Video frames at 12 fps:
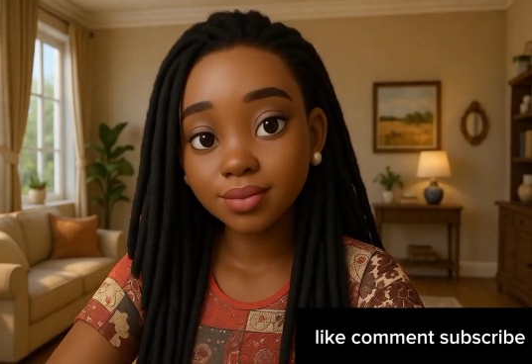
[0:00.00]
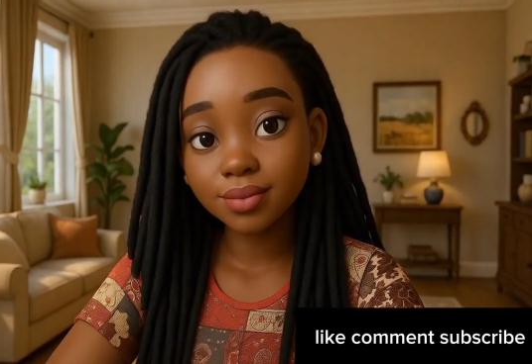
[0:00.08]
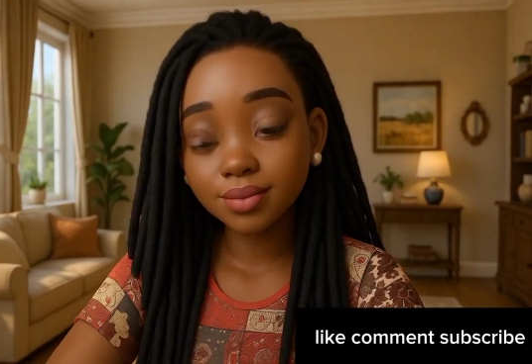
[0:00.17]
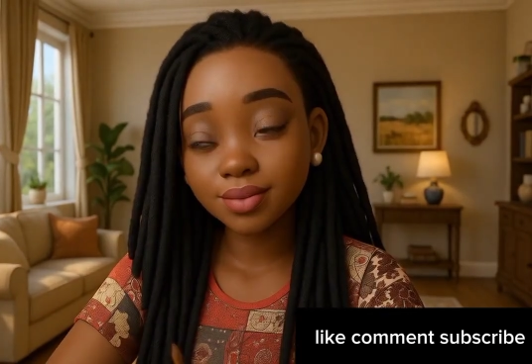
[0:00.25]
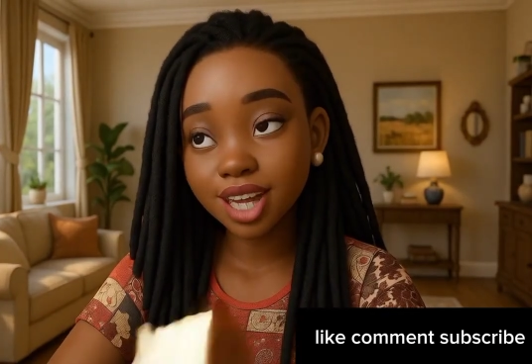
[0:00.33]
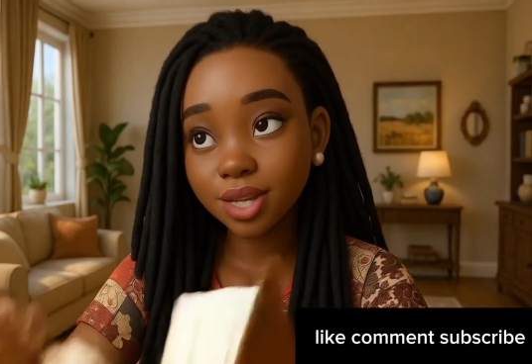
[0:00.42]

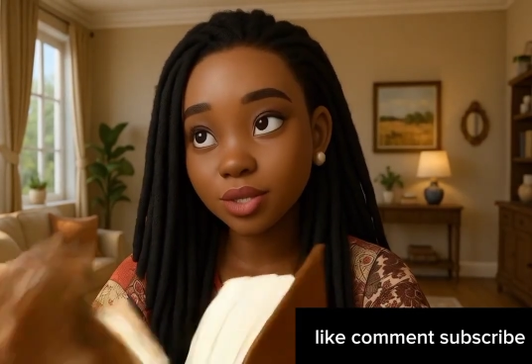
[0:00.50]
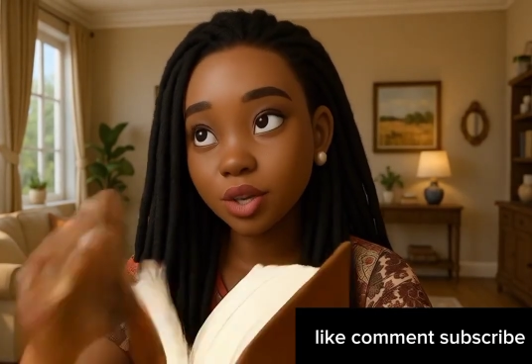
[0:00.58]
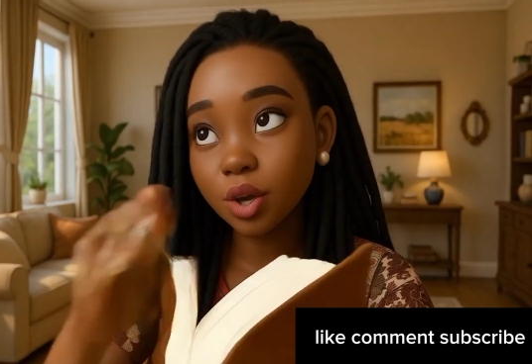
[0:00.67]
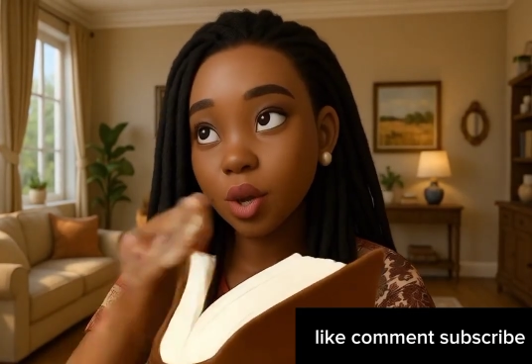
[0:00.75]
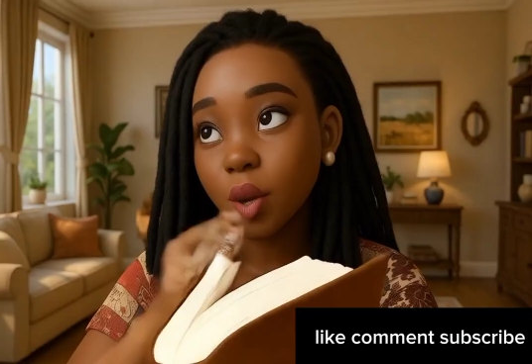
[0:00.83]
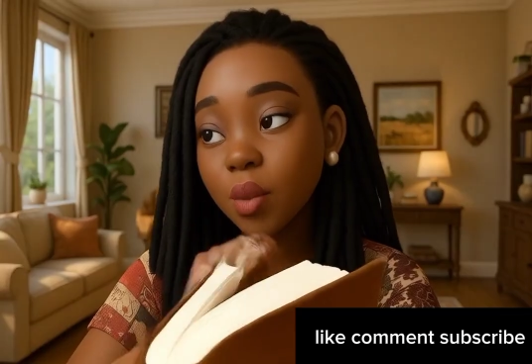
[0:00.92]
Oh
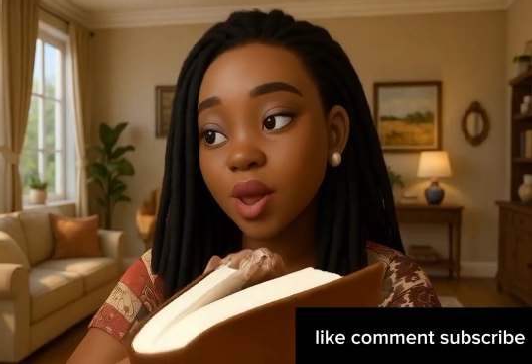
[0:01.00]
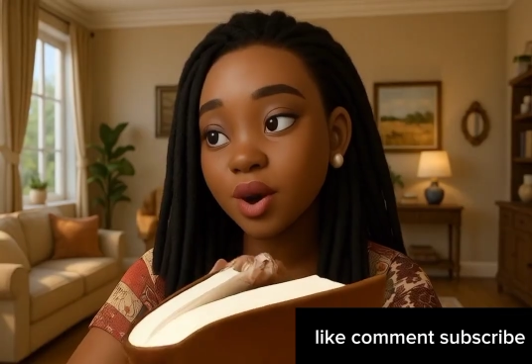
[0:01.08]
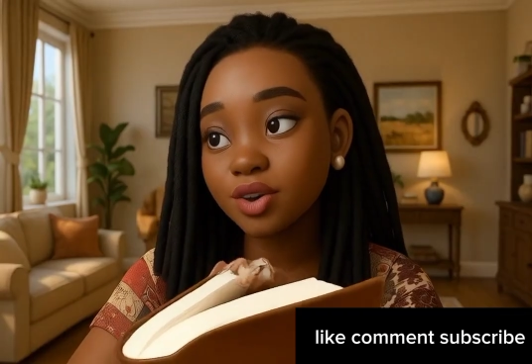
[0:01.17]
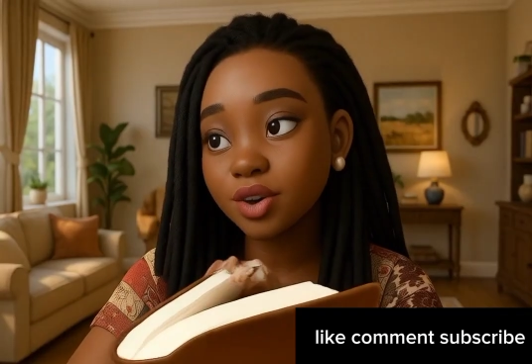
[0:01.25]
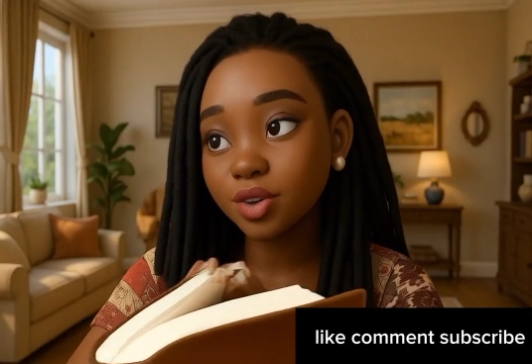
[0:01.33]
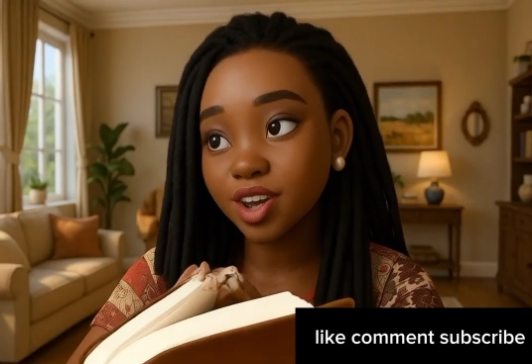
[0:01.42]
no,
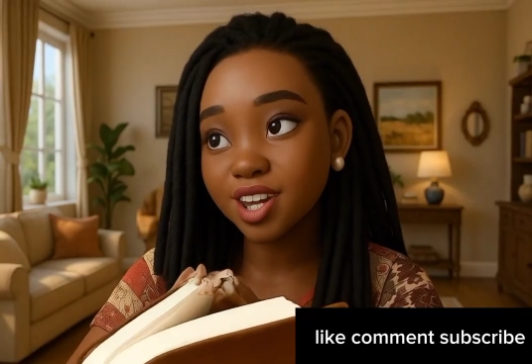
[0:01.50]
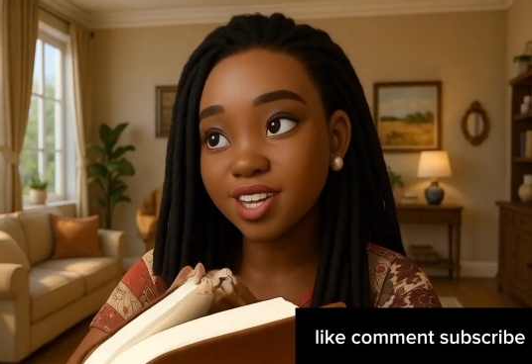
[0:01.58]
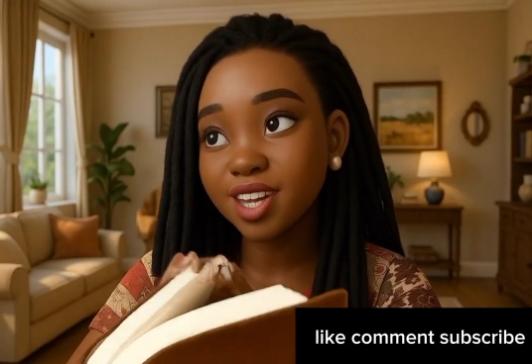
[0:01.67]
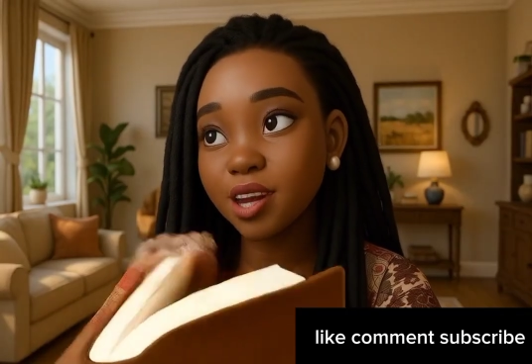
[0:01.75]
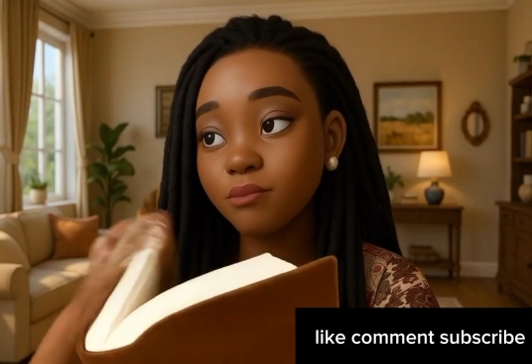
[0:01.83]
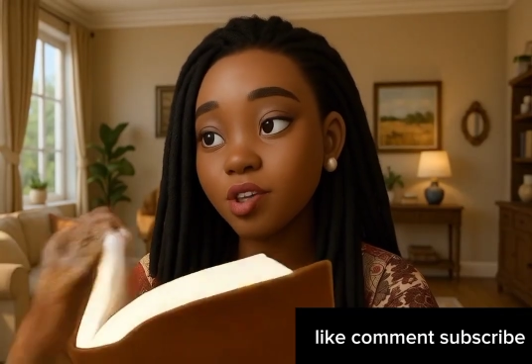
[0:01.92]
Maya
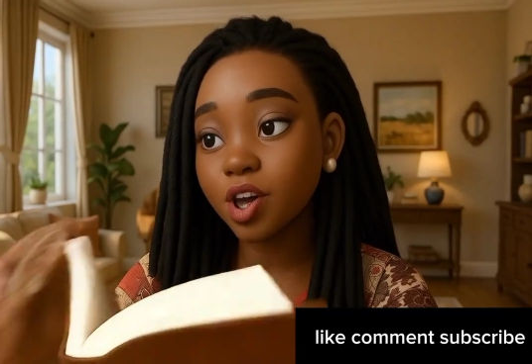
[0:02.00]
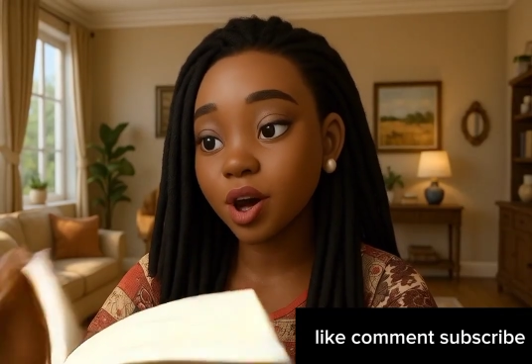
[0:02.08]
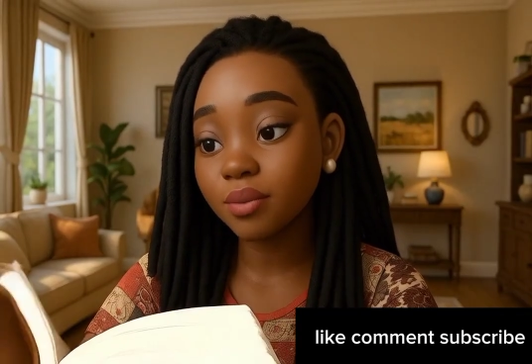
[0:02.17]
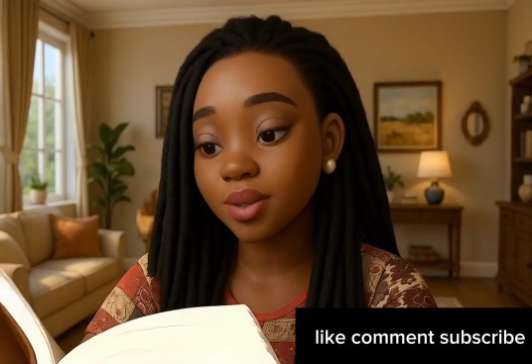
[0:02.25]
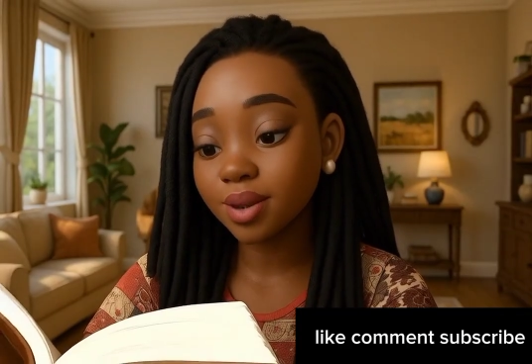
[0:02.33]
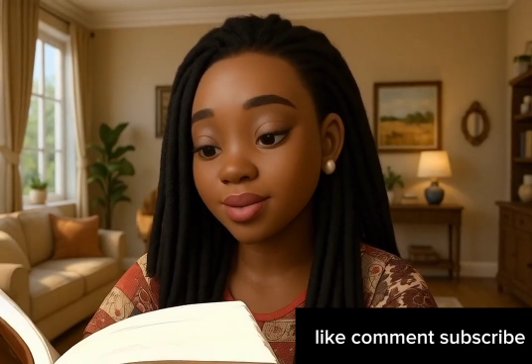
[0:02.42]
called after
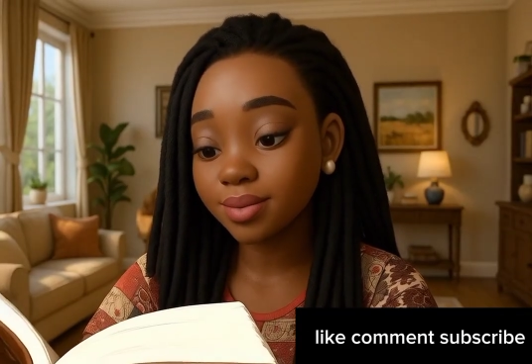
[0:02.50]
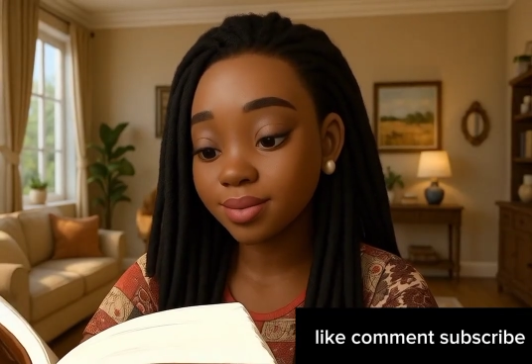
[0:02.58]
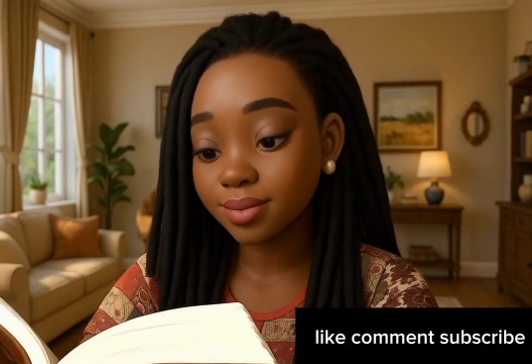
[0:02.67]
him,